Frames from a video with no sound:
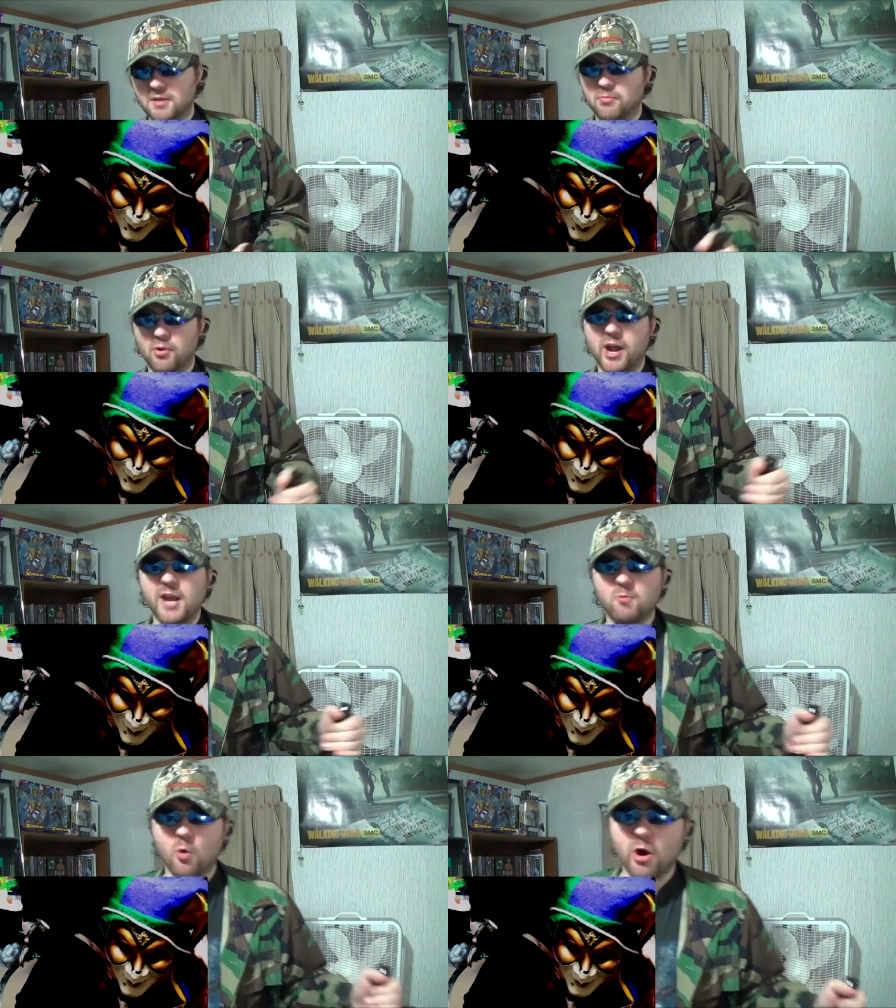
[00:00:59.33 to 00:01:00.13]

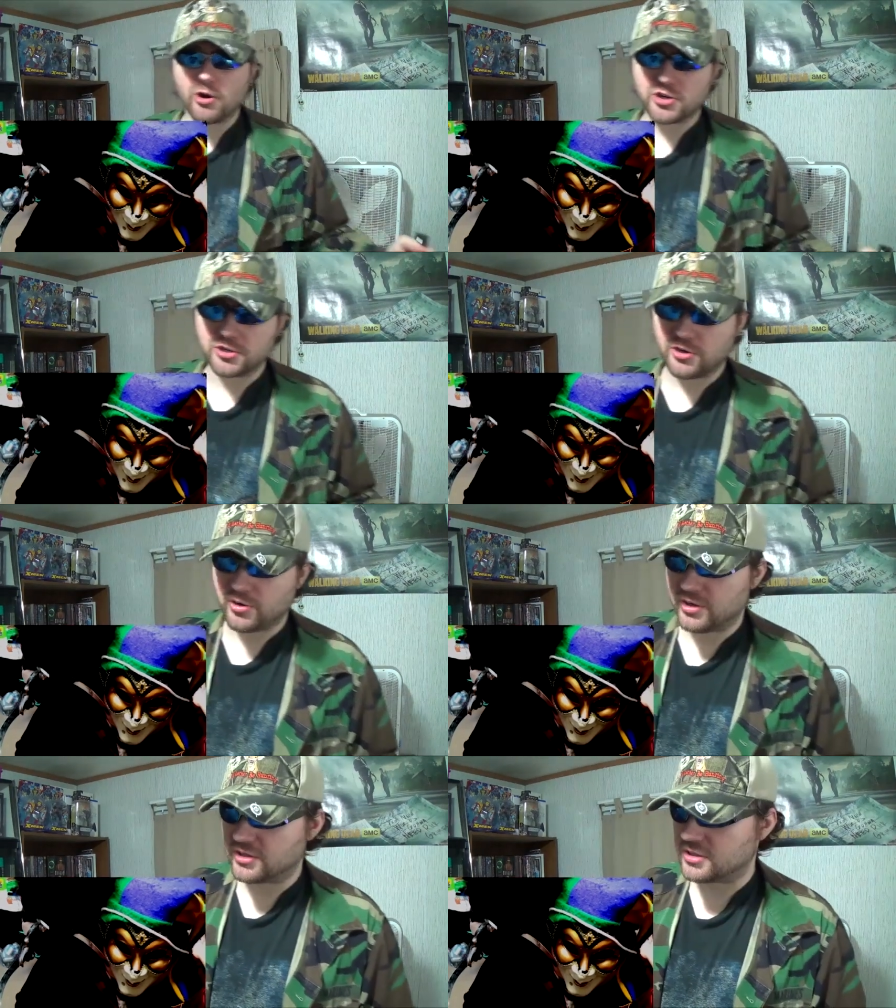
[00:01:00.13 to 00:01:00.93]
brainwashing
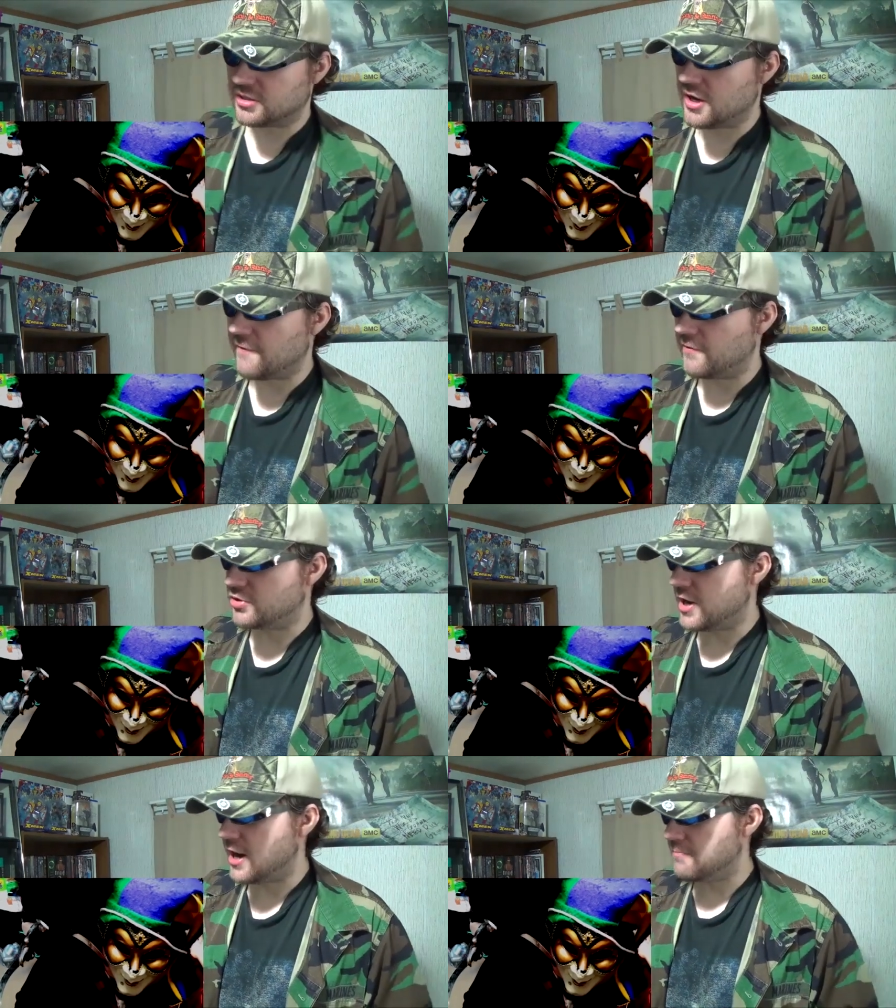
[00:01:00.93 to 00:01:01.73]
her and stuff and
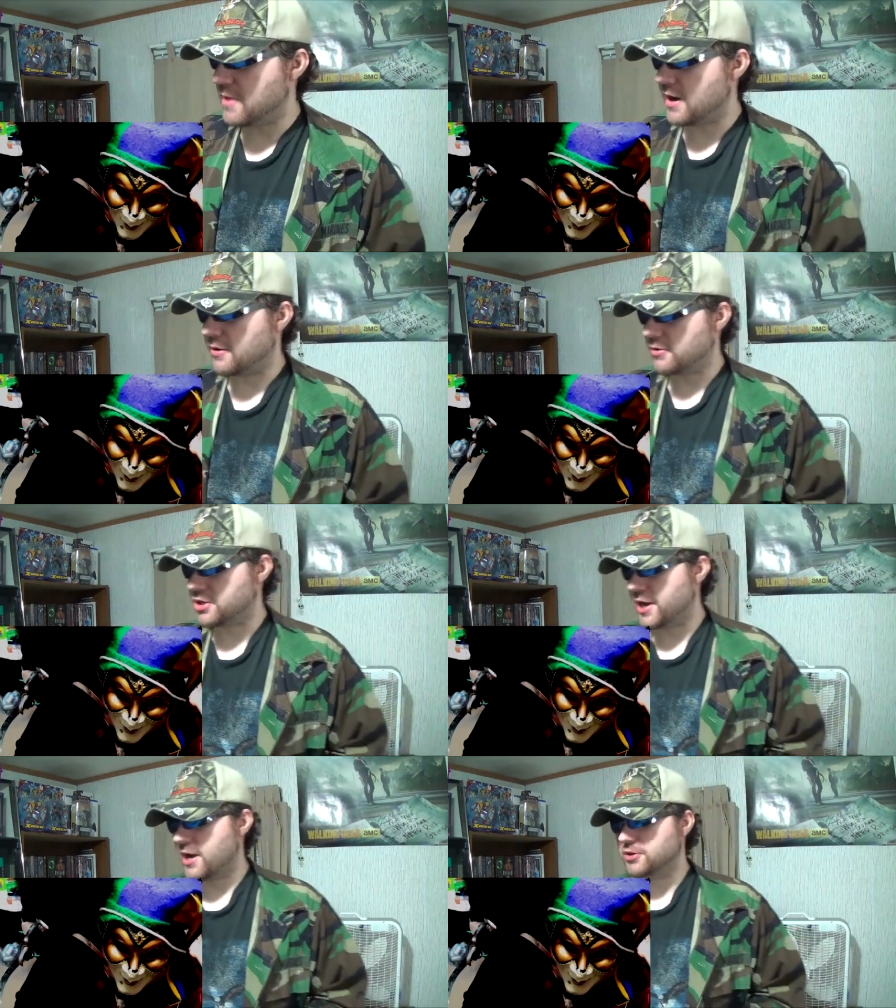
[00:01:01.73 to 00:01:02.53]
trying to make her
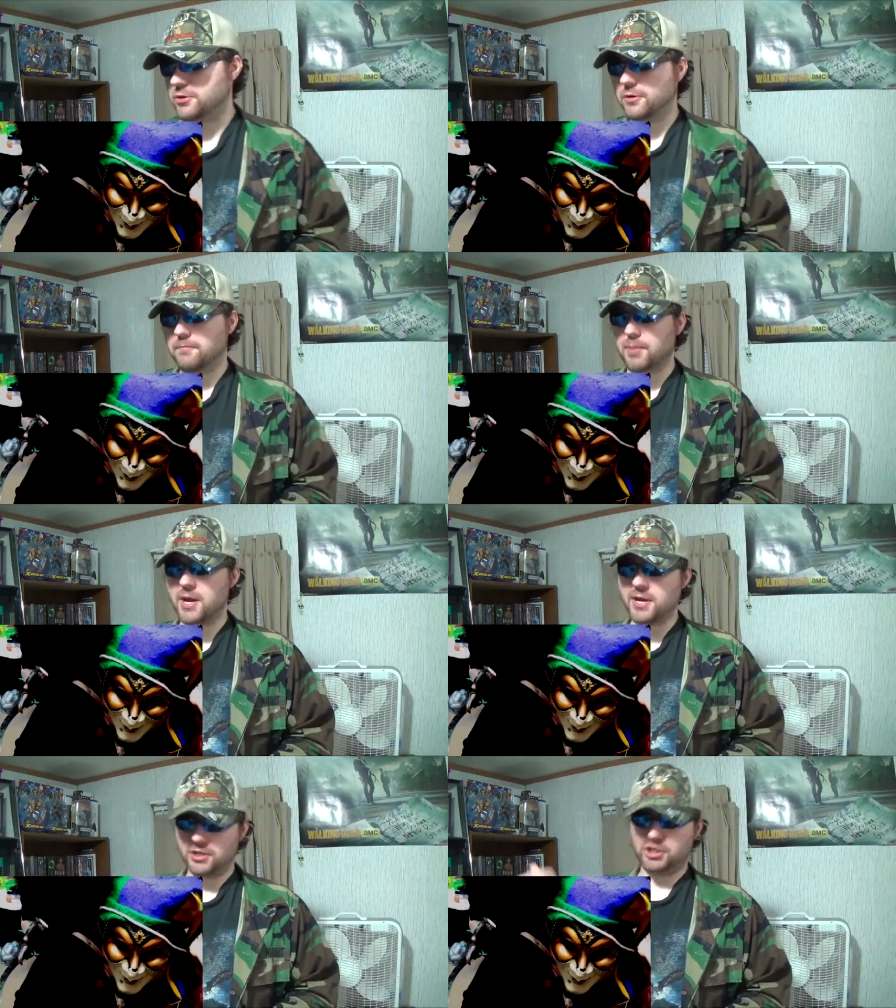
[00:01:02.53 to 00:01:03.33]
change her
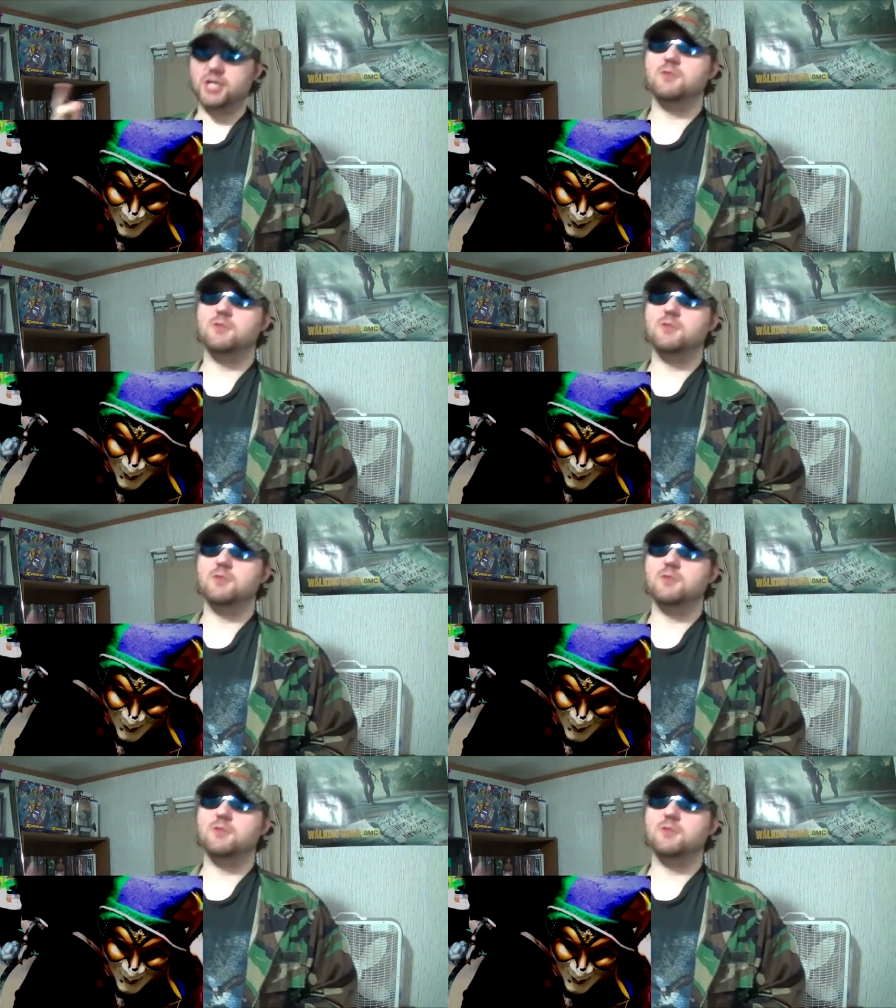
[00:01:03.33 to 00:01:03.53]
PG